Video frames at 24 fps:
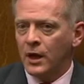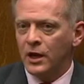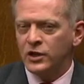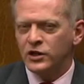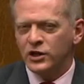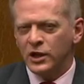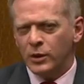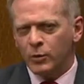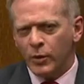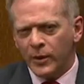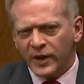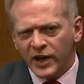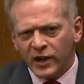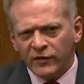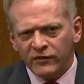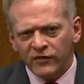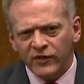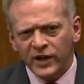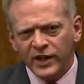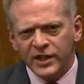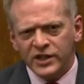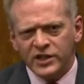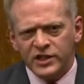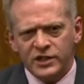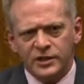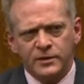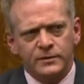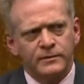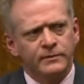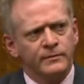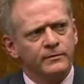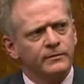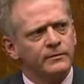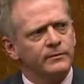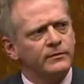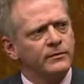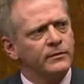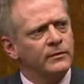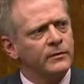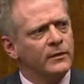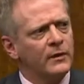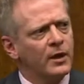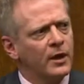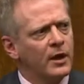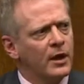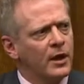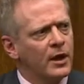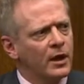And so they were a bit conflicted.
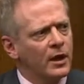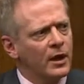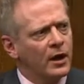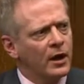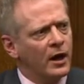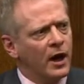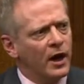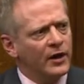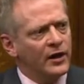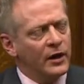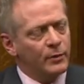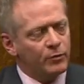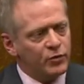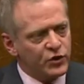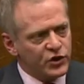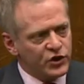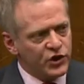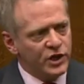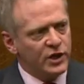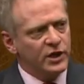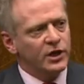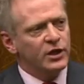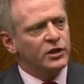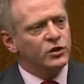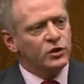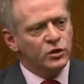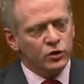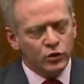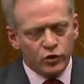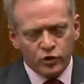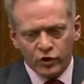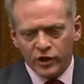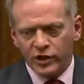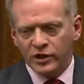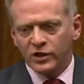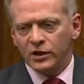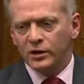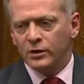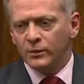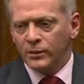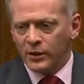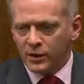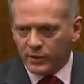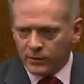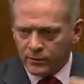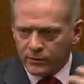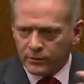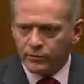I then proceeded to treat
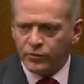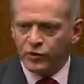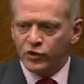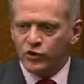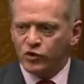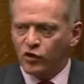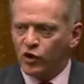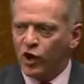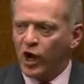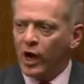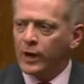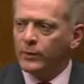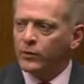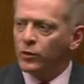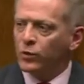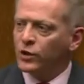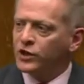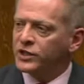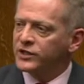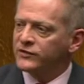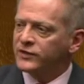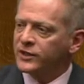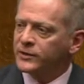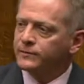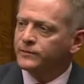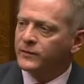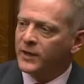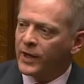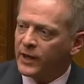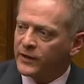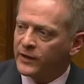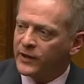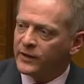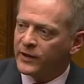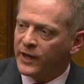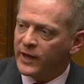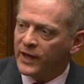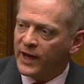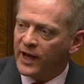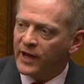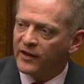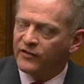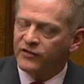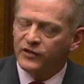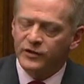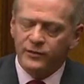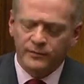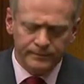them and prescribe or whatever, and then they
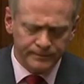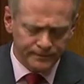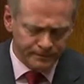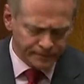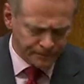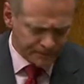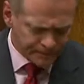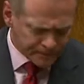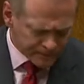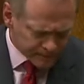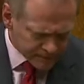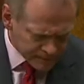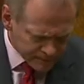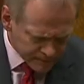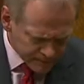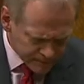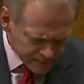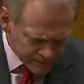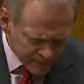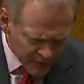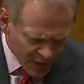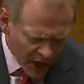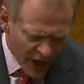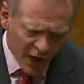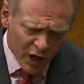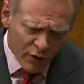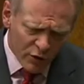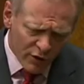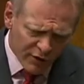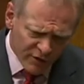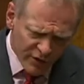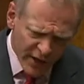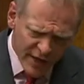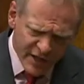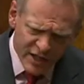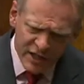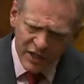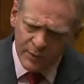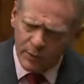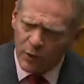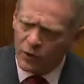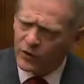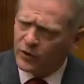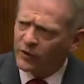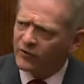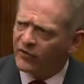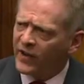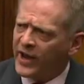left. And I reflected
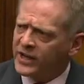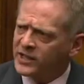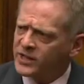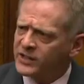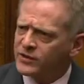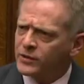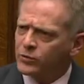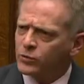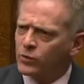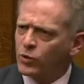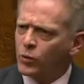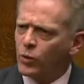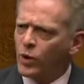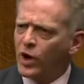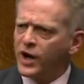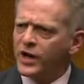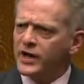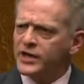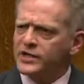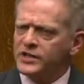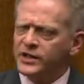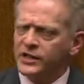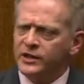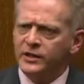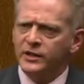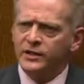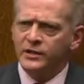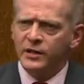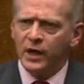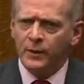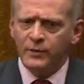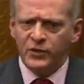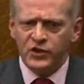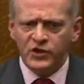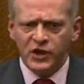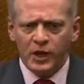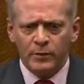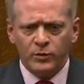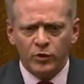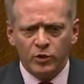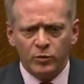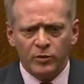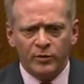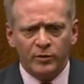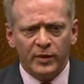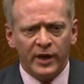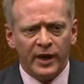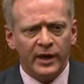upon the fact, I said, well, why is it that I'm the same
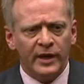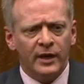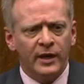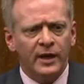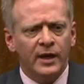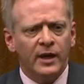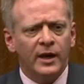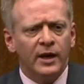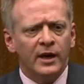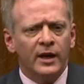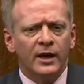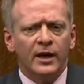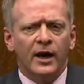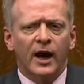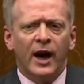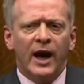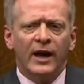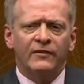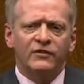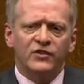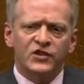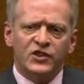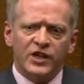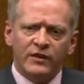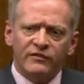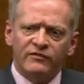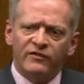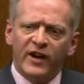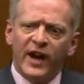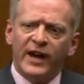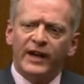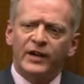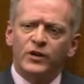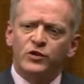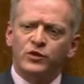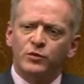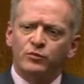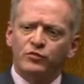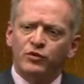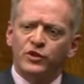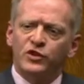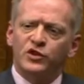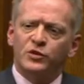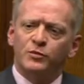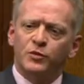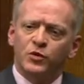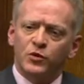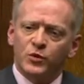human being? I have the same values and
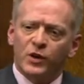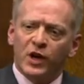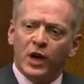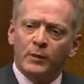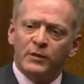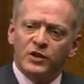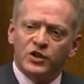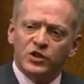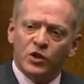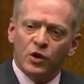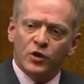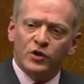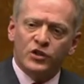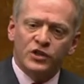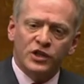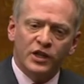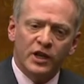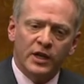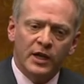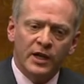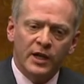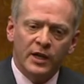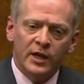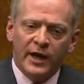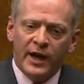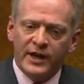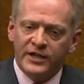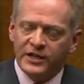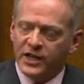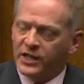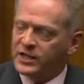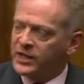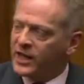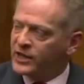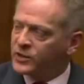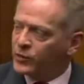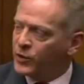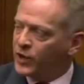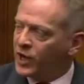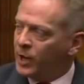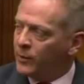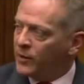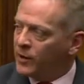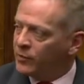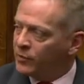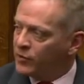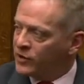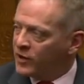principles when I'm a doctor as, I, as when
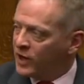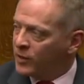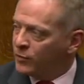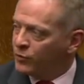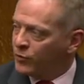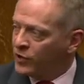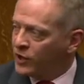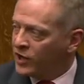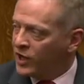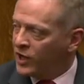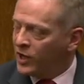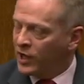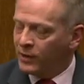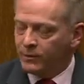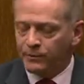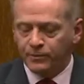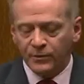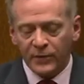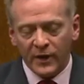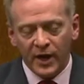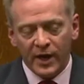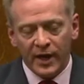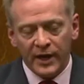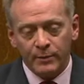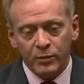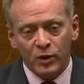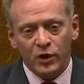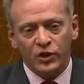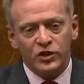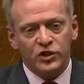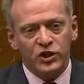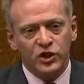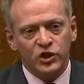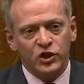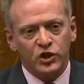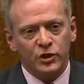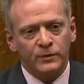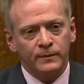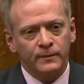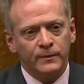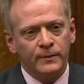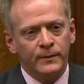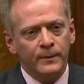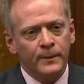I'm a, a, a politician,